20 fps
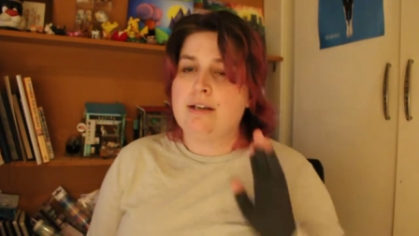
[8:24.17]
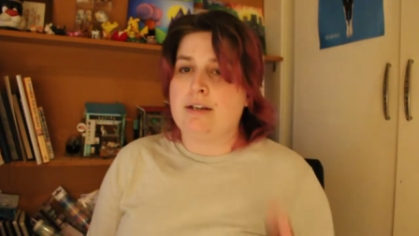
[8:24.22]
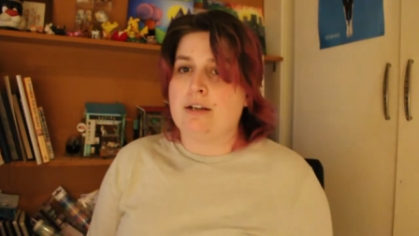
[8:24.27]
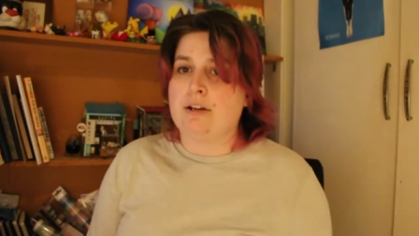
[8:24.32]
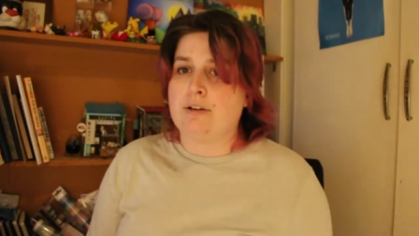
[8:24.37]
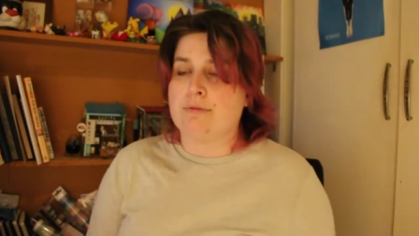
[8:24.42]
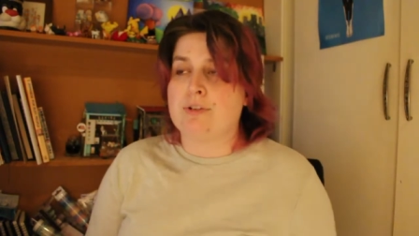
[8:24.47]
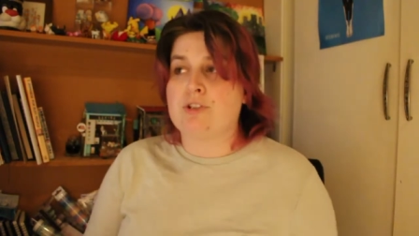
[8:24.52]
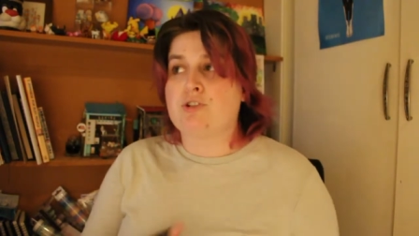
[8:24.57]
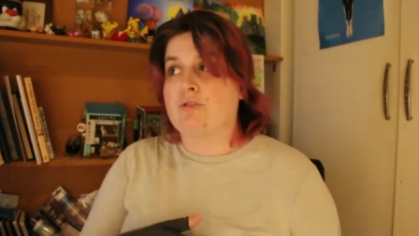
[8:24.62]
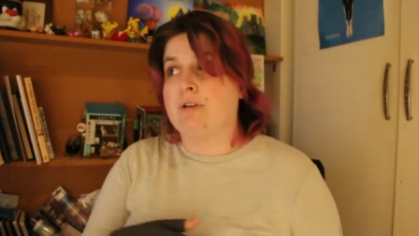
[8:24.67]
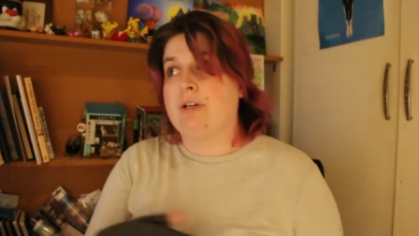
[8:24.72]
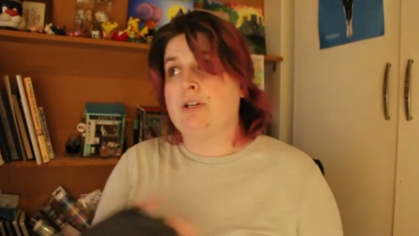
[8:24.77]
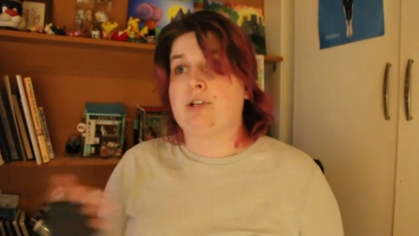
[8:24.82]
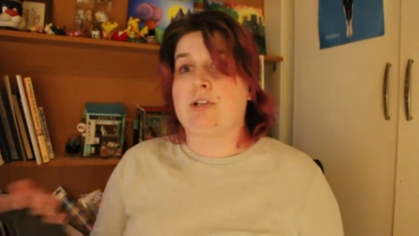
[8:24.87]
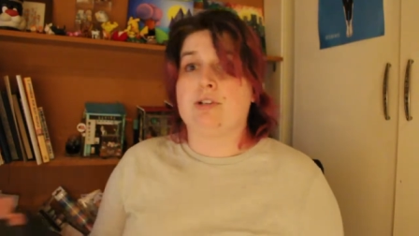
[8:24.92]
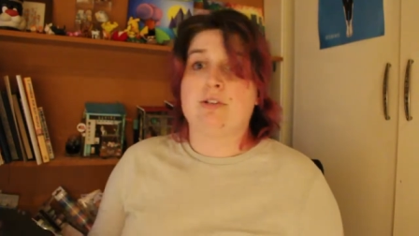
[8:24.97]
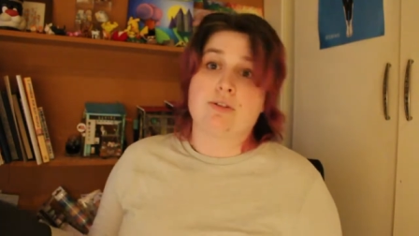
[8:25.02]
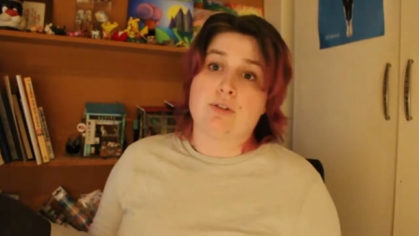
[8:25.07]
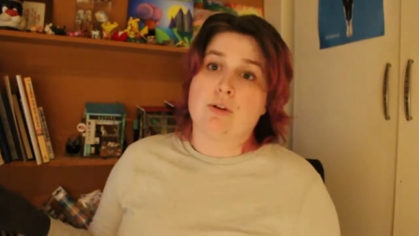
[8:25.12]
you know,
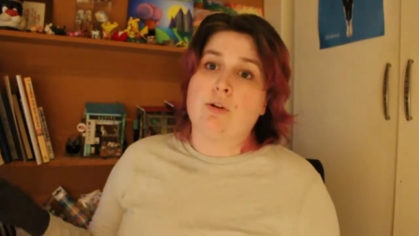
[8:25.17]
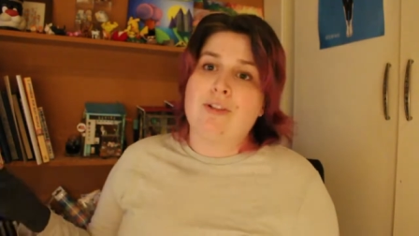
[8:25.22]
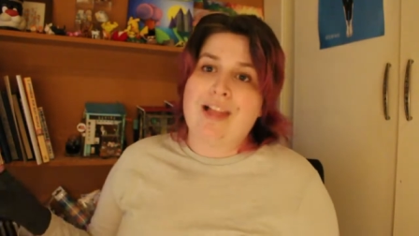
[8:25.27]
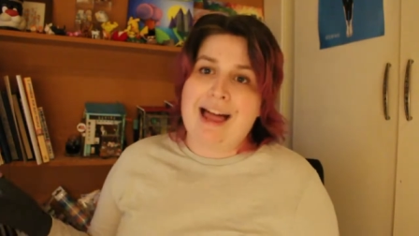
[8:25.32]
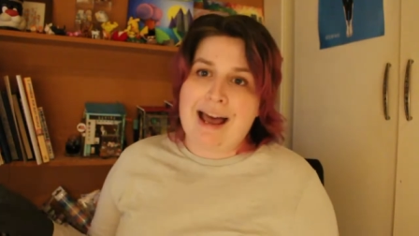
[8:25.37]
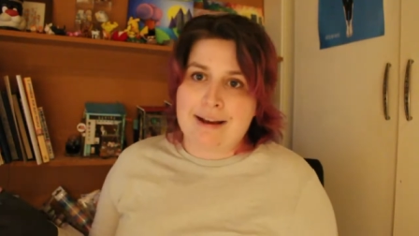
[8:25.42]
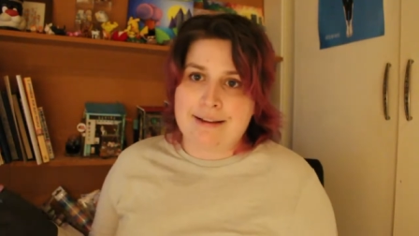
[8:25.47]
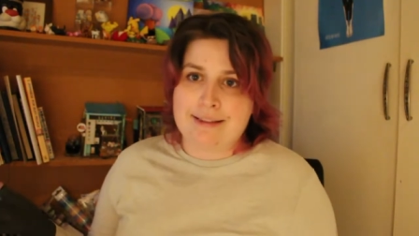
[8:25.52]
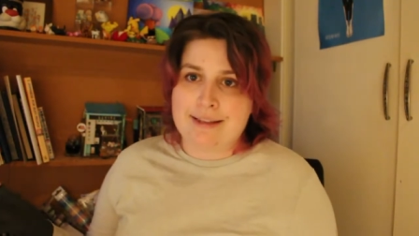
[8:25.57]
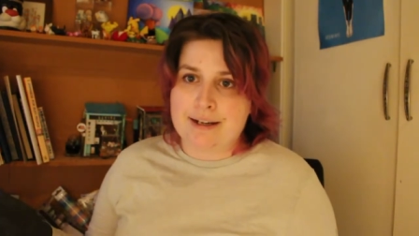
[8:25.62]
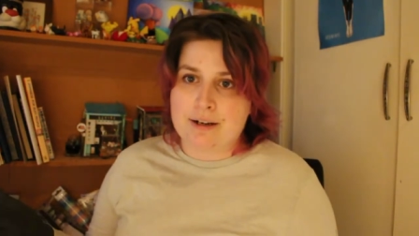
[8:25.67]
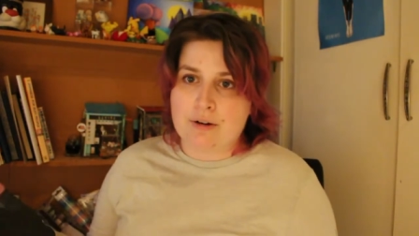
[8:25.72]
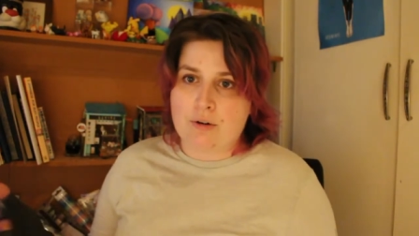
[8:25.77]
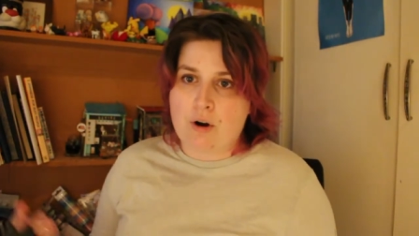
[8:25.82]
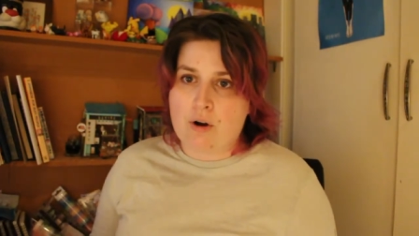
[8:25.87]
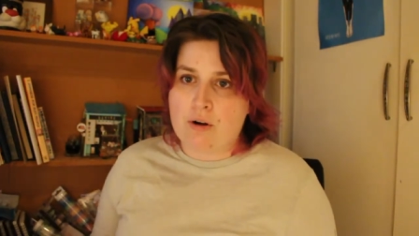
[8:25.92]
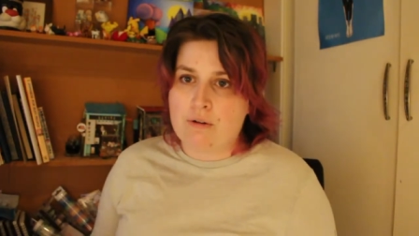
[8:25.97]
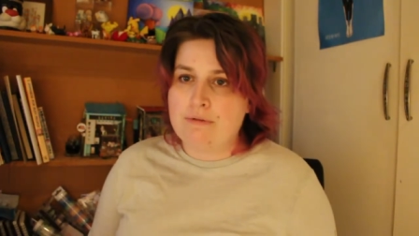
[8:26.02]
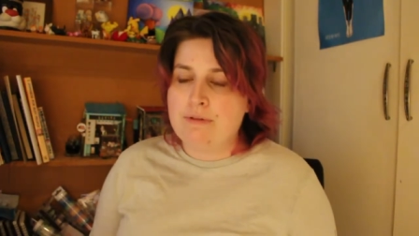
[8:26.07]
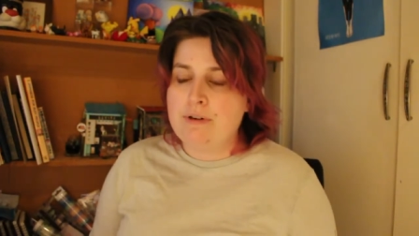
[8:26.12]
restrictions or lack
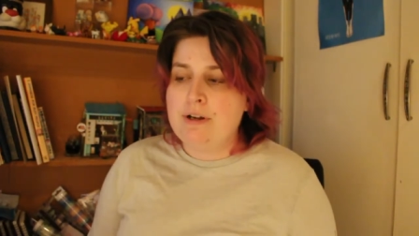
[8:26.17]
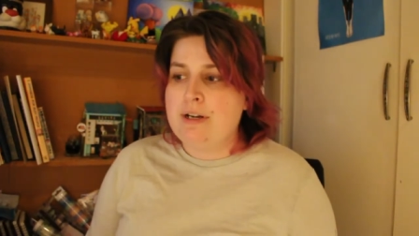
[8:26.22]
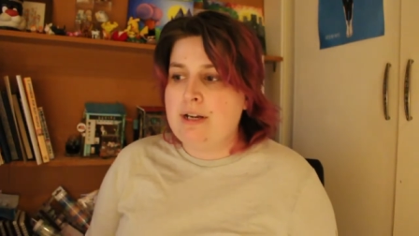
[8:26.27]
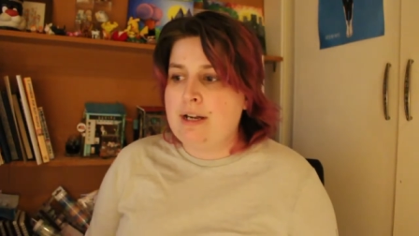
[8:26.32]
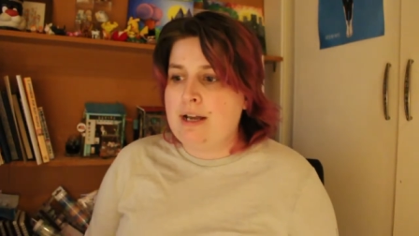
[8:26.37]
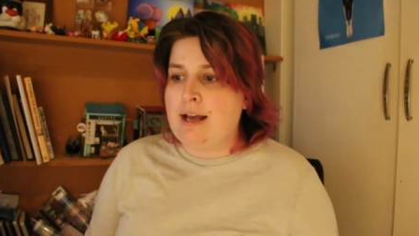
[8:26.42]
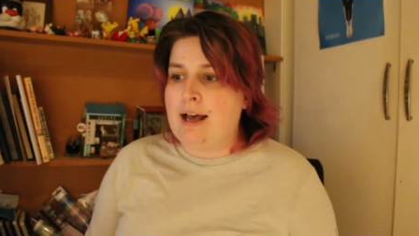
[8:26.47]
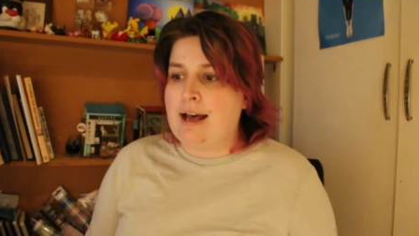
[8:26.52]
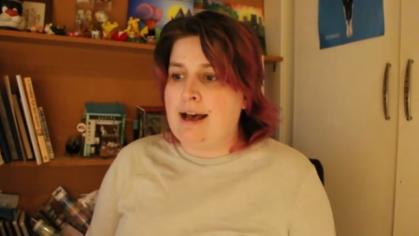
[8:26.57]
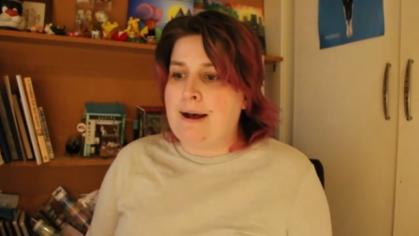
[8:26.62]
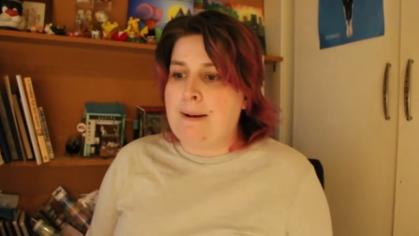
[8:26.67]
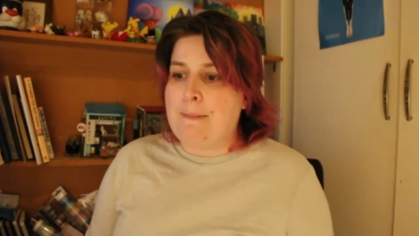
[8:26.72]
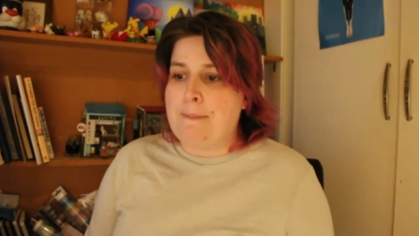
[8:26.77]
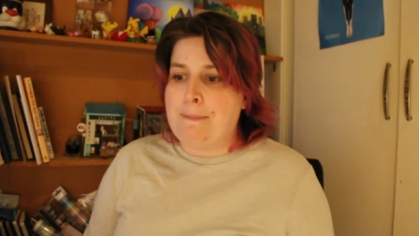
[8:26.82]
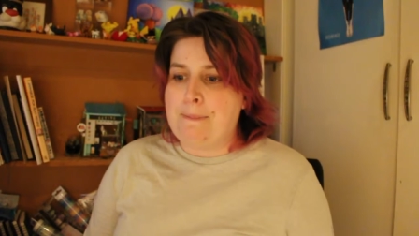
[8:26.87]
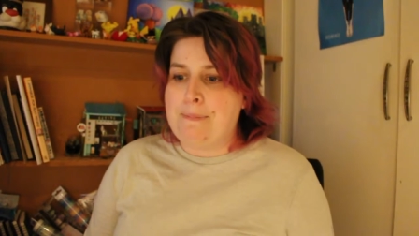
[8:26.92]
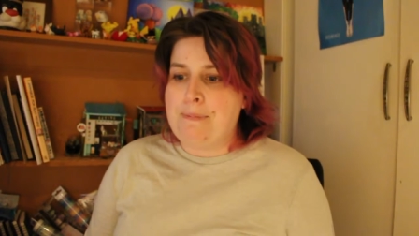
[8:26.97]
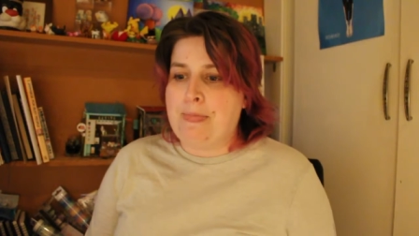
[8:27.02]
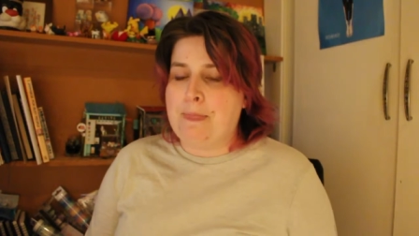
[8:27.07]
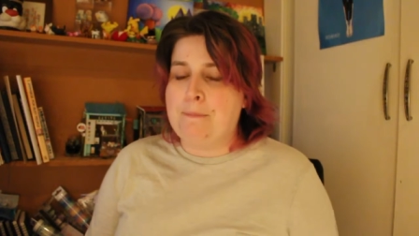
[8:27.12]
thereof.
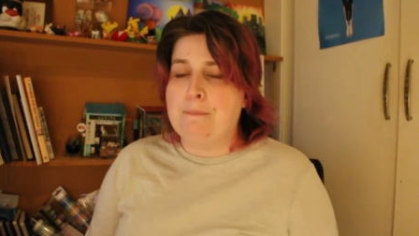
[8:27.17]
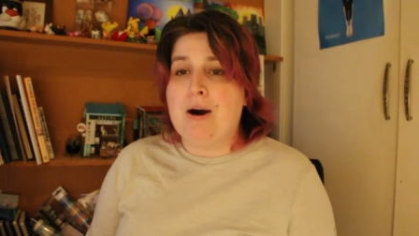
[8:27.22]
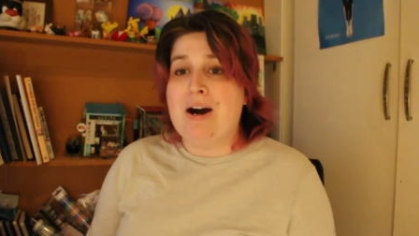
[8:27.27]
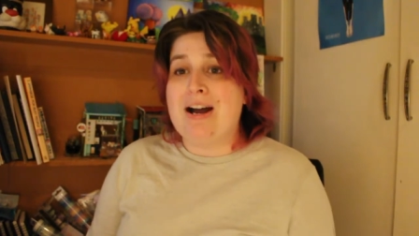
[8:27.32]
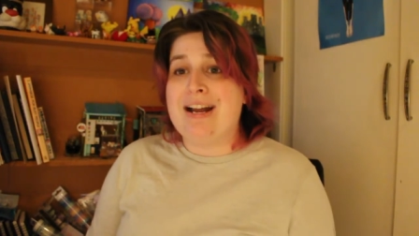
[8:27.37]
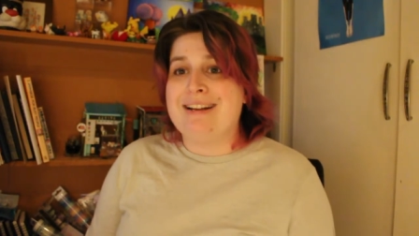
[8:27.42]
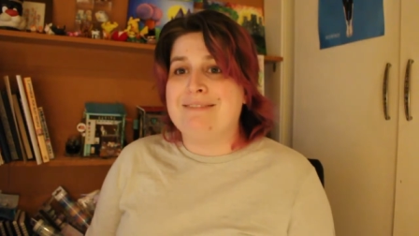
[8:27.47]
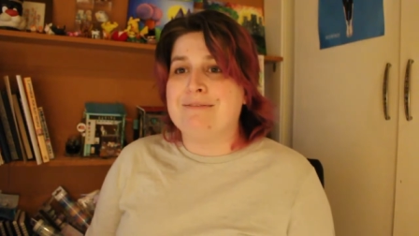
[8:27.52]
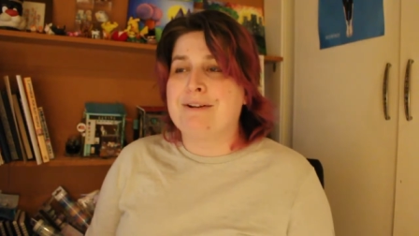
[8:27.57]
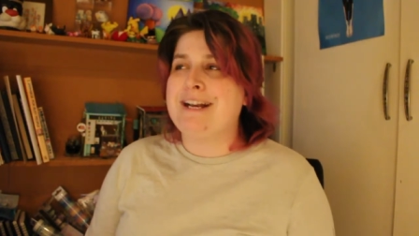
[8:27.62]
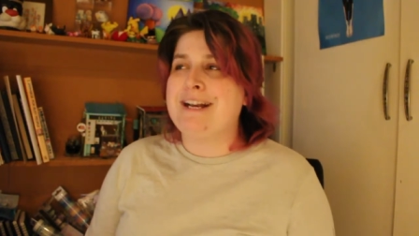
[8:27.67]
Um, mine